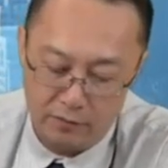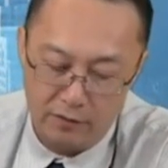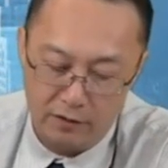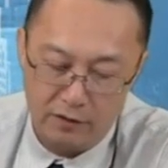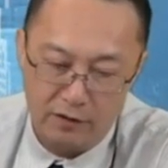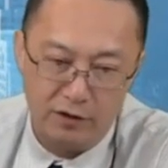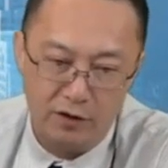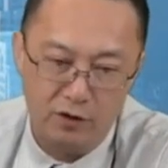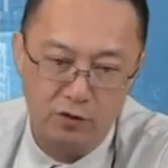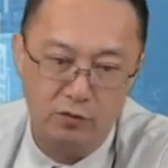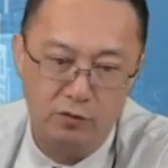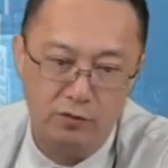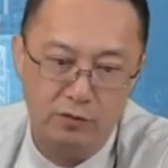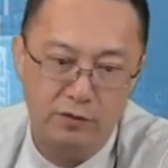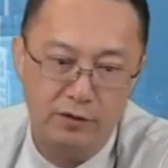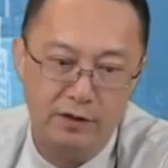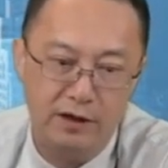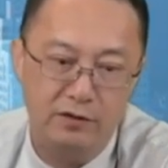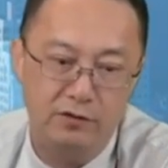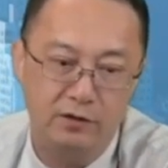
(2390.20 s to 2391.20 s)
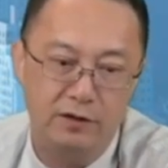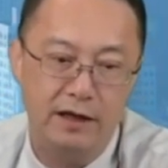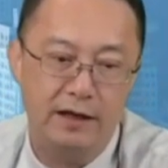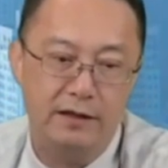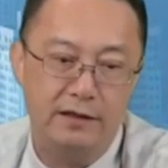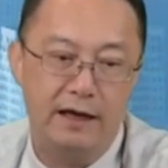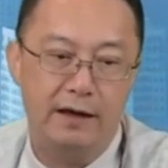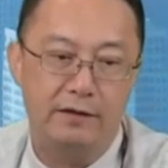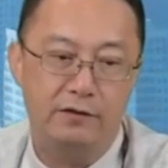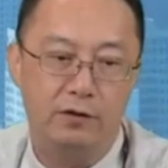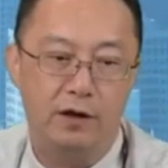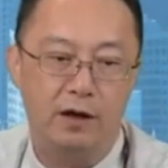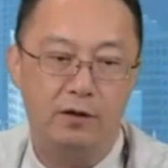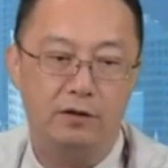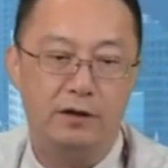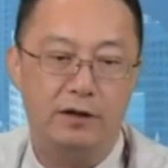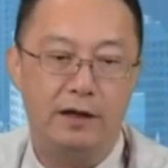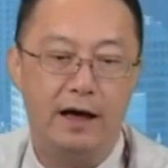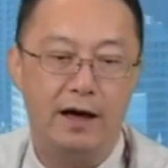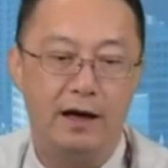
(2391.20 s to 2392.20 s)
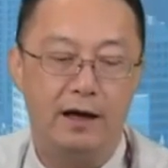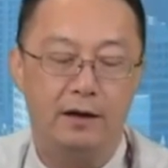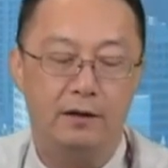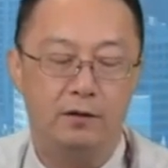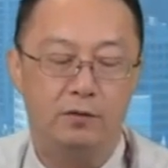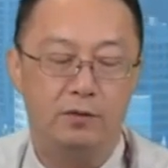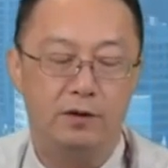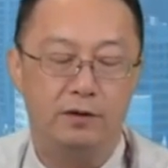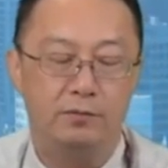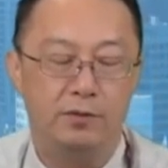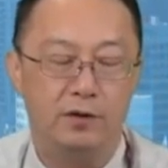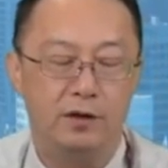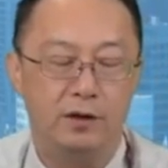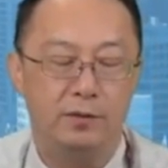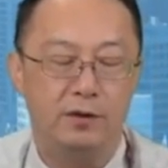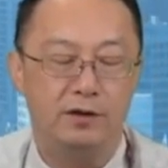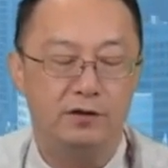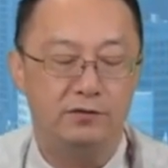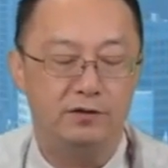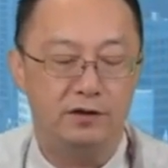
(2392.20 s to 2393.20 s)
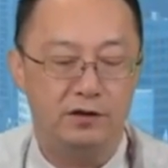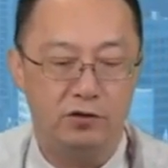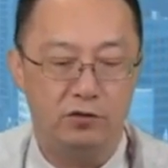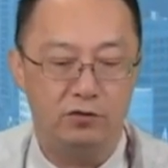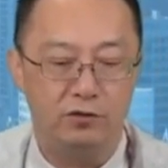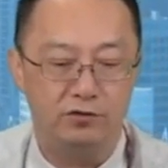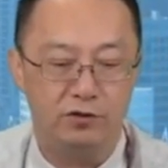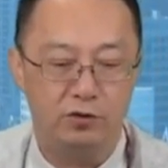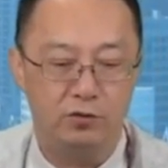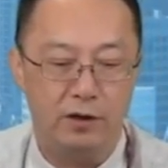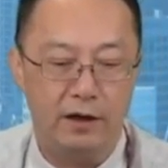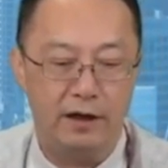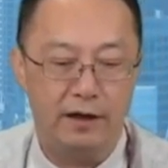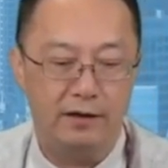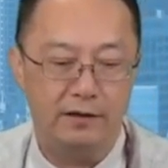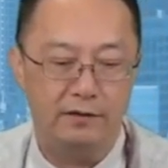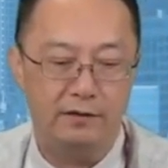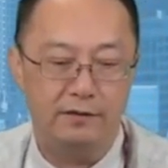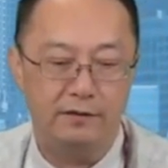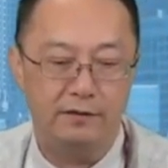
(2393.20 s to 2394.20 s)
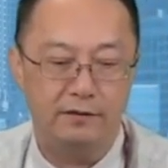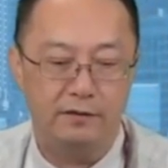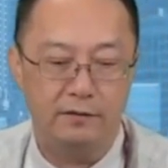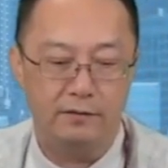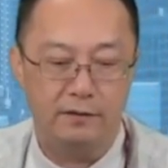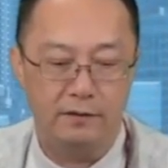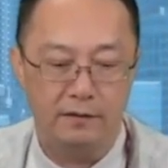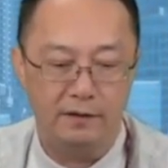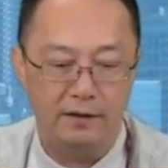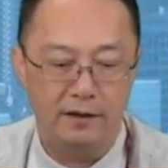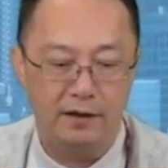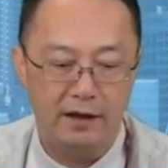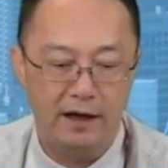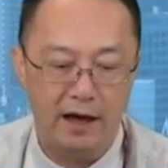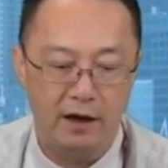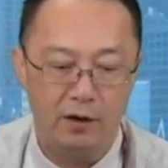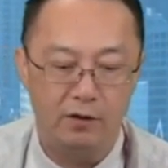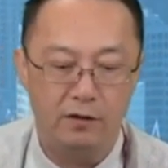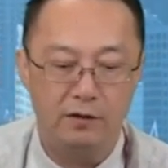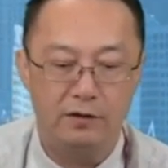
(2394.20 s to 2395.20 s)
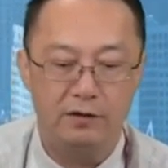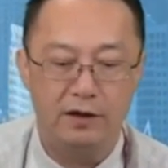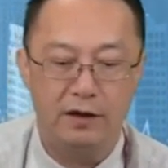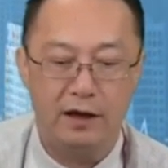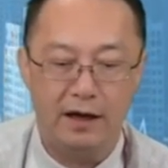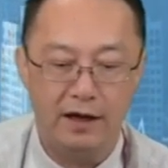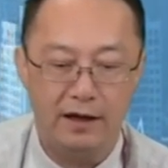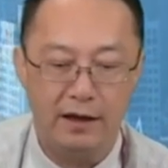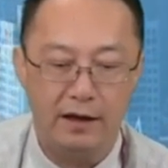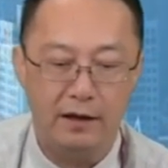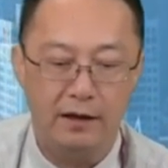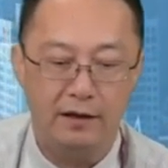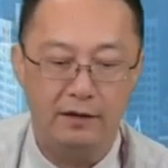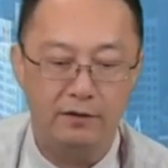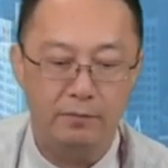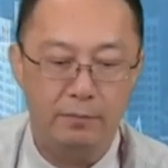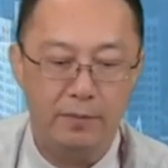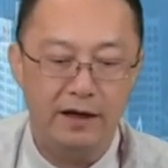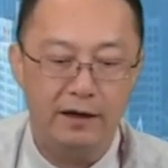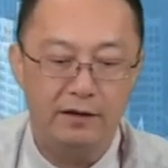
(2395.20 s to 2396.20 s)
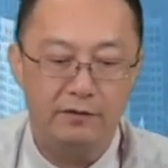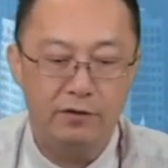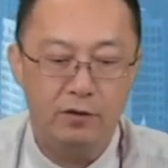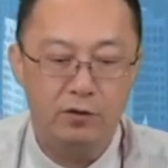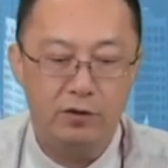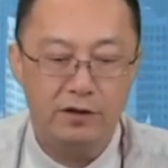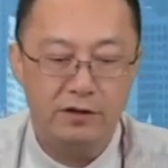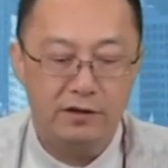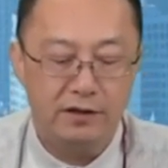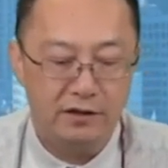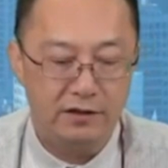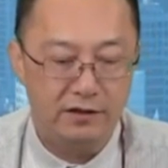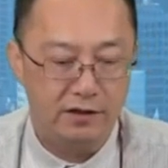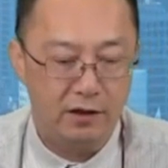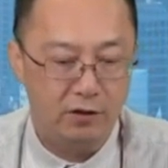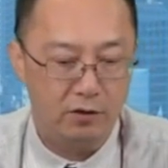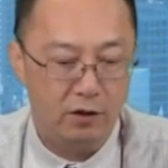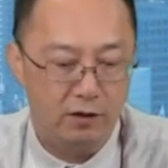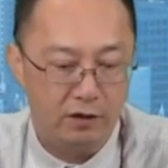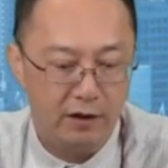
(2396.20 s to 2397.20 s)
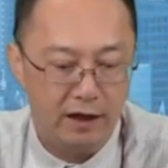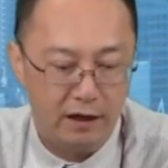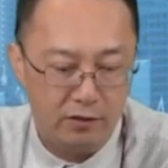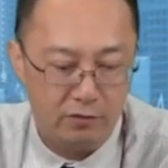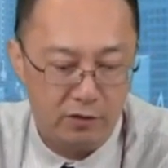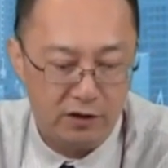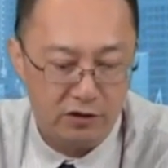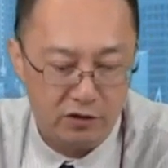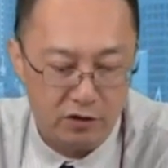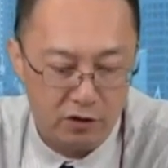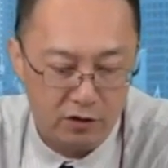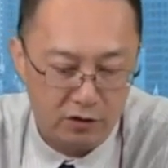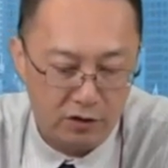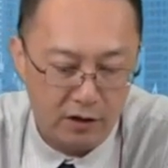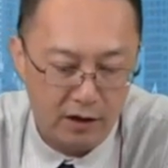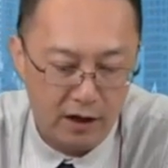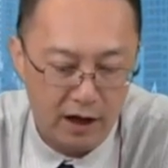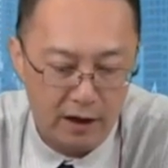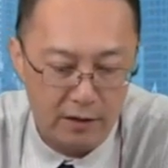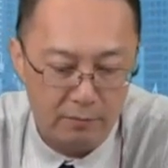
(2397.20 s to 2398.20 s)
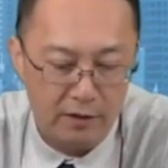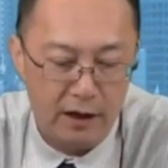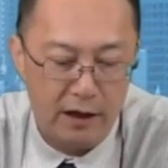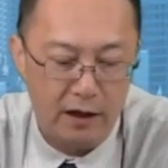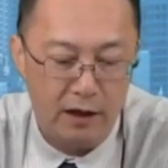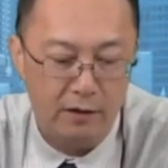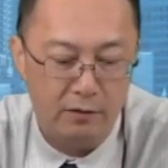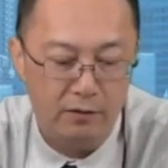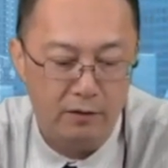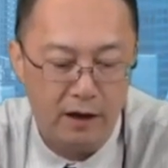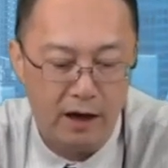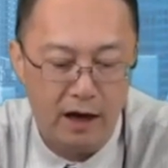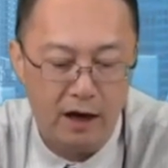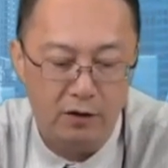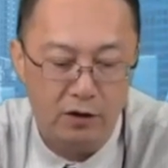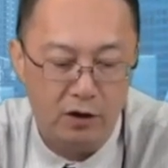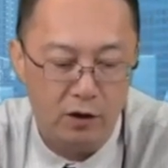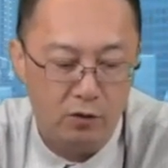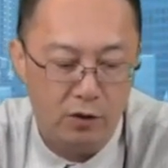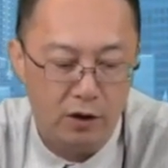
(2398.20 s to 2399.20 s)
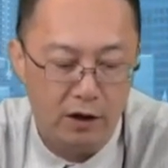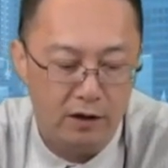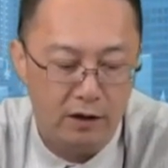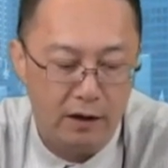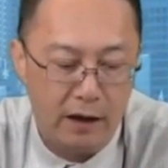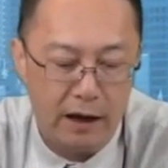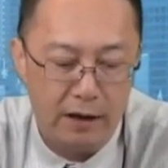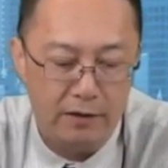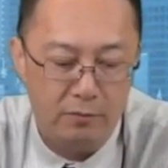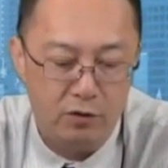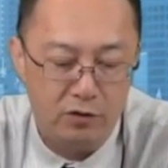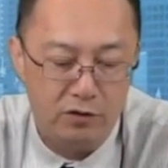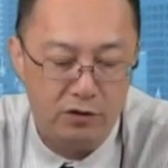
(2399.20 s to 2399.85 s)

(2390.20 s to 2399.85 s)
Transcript: So, yesterday's after hours data, we've pretty much finished reviewing it. Now, today, the main focus is still on Lam Research, IBM, Alcoa, and most